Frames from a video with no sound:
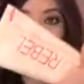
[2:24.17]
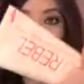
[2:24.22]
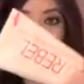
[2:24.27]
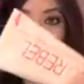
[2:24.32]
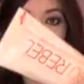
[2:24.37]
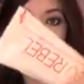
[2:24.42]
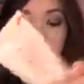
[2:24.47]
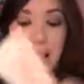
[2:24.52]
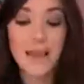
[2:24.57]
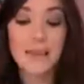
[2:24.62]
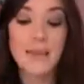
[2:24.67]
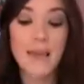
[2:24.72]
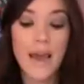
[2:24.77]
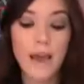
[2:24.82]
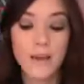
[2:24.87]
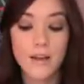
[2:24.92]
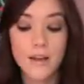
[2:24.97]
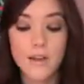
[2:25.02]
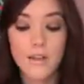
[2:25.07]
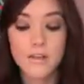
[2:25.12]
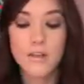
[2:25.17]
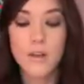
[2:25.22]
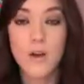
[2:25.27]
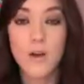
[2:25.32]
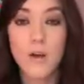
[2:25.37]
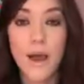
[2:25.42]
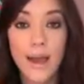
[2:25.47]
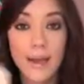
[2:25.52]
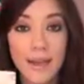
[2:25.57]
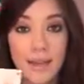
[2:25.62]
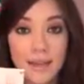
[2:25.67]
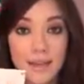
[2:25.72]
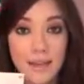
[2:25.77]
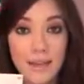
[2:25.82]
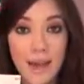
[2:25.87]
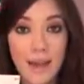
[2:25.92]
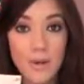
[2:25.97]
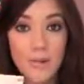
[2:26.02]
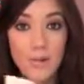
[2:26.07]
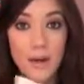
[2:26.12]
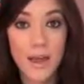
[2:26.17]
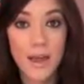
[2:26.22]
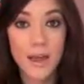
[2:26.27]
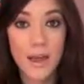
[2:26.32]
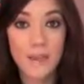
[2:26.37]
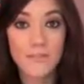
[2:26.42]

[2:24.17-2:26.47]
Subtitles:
But yeah, so I like the light one.